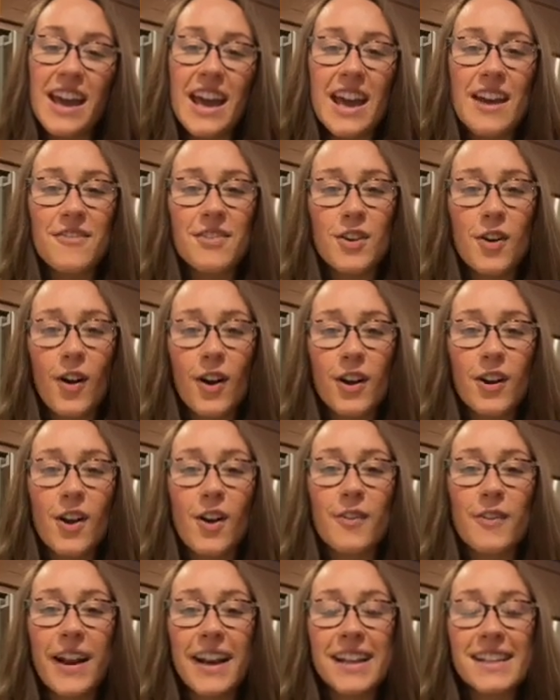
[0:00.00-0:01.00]
If you aren't
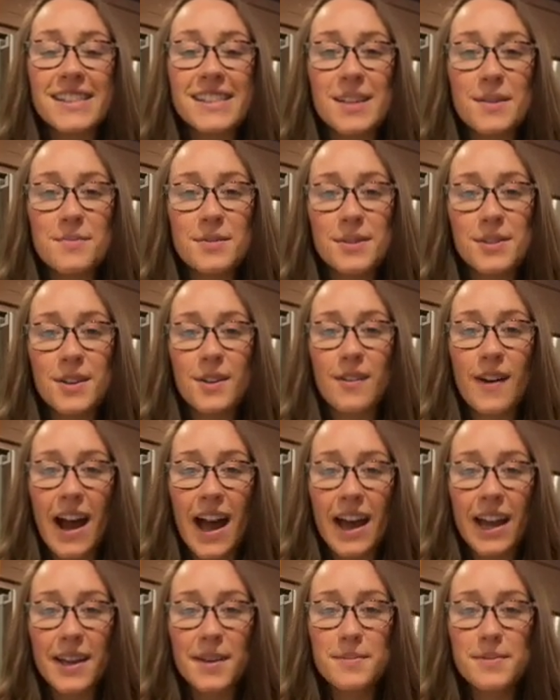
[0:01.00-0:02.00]
already,
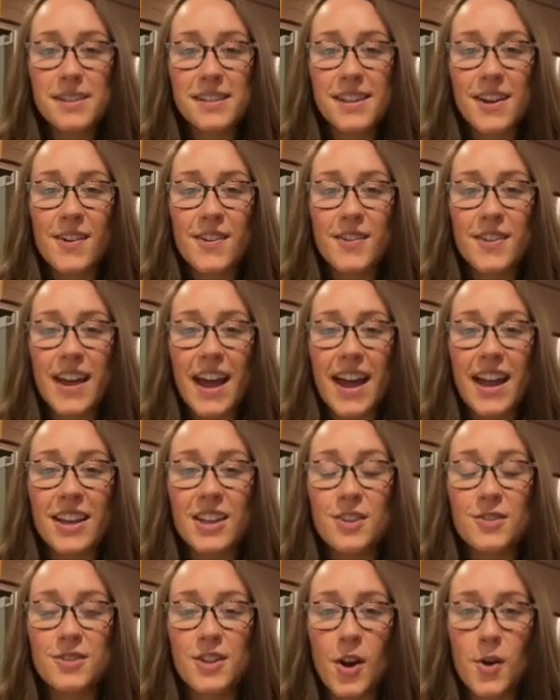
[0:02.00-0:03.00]
subscribe so that
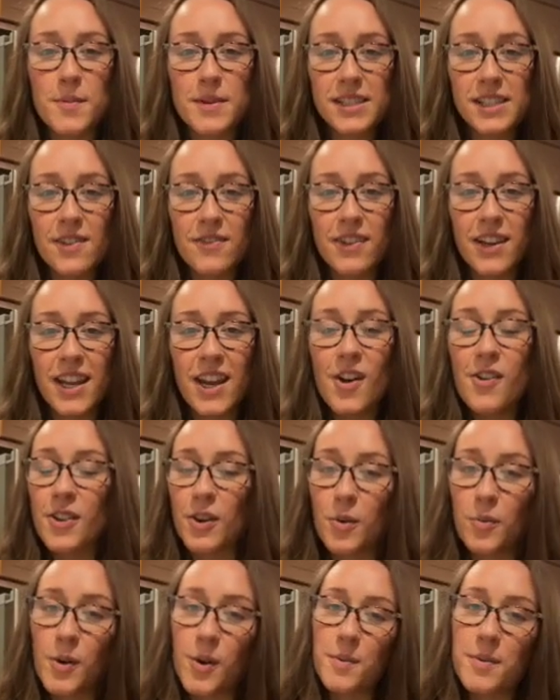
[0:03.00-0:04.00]
you don't miss a video.
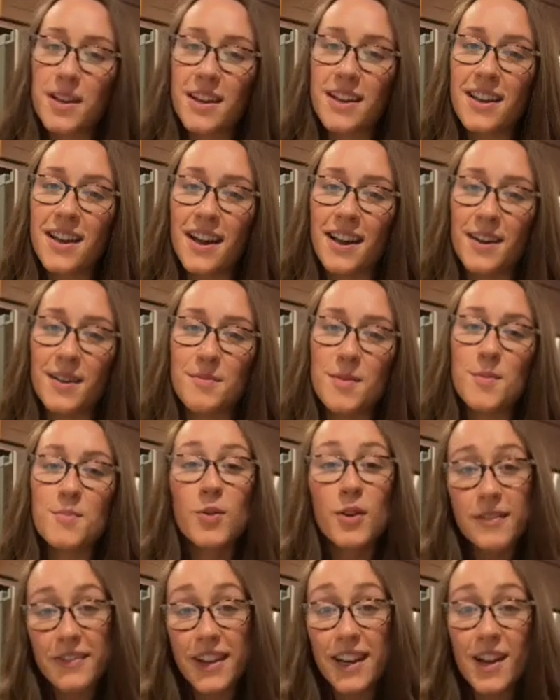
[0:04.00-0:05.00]
There will be
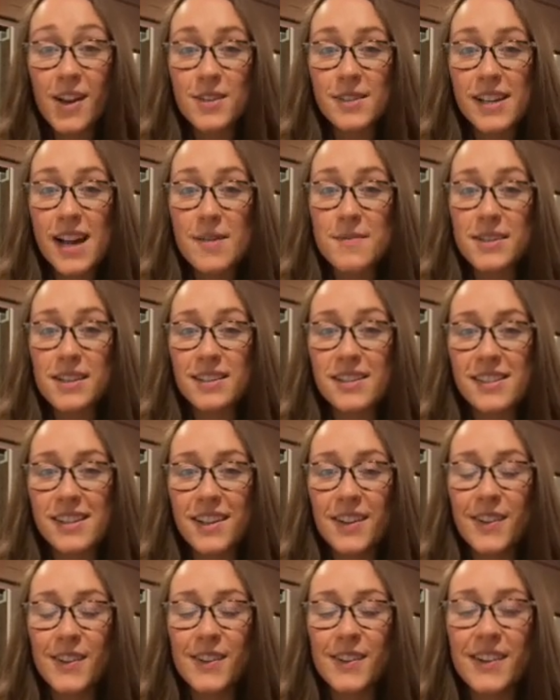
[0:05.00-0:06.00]
more videos coming
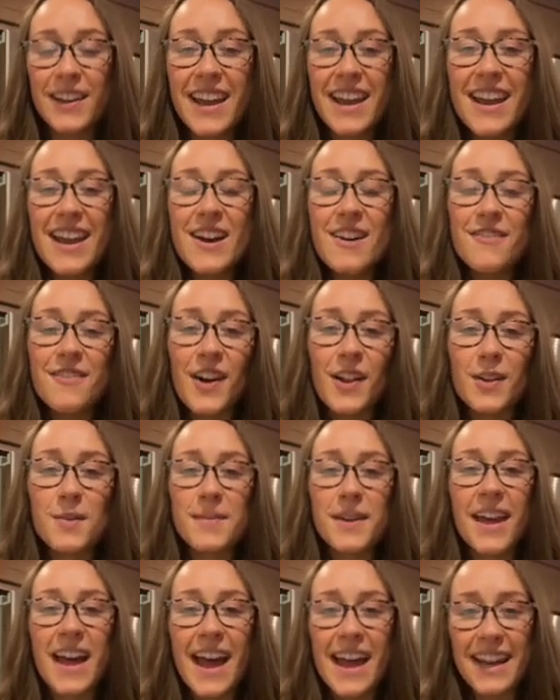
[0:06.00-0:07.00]
soon. Follow
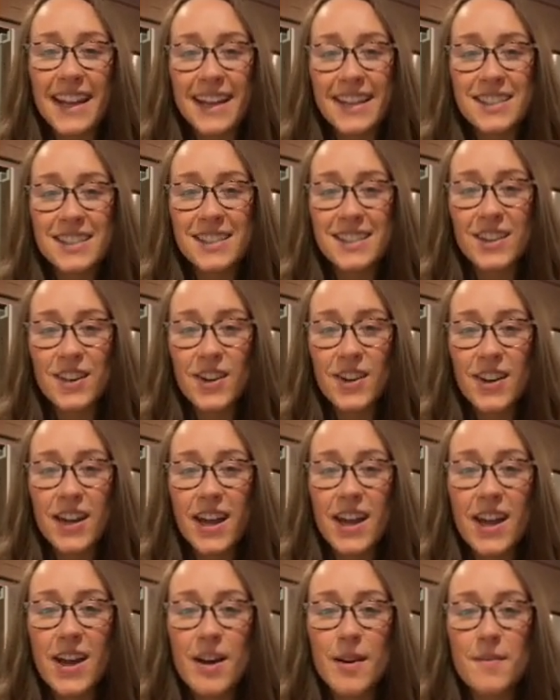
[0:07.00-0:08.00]
me at
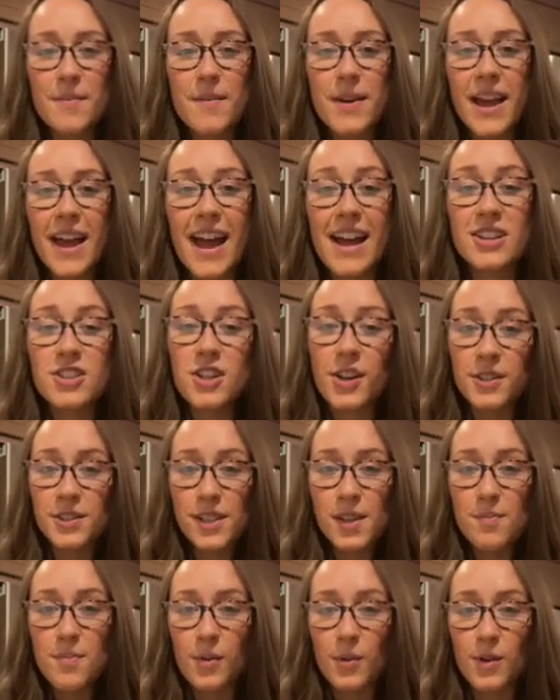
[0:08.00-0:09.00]
Instagram at
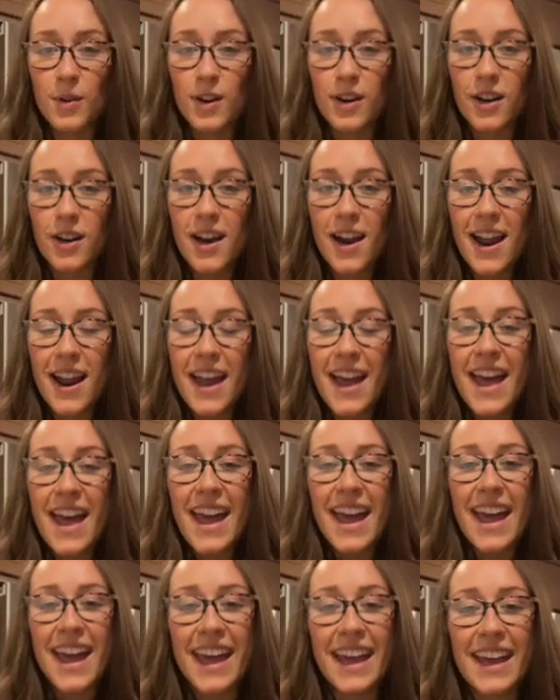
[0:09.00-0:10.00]
Chelsea Porter,
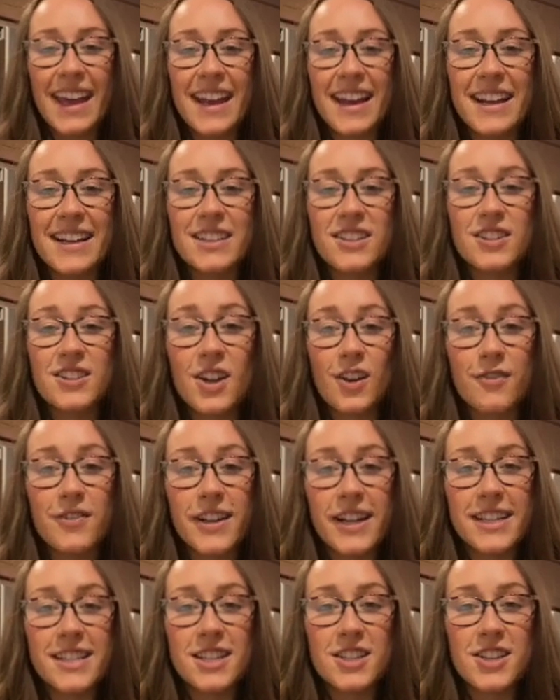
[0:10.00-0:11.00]
and don't
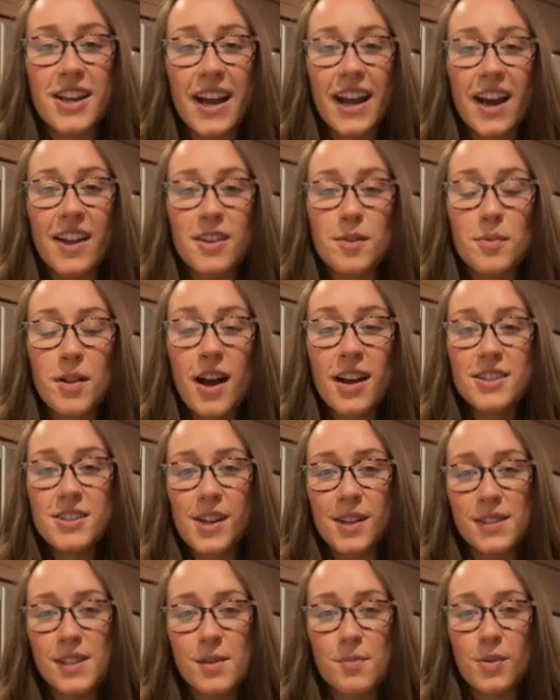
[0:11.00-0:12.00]
forget to check out the blog
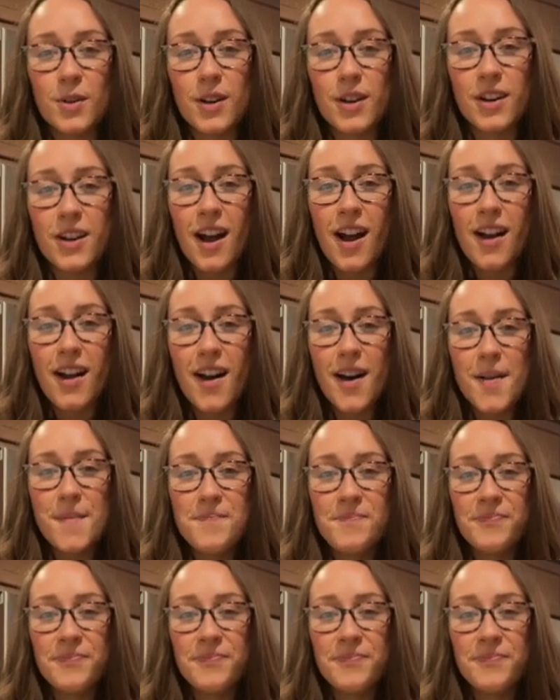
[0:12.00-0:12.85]
chelseaporter.com.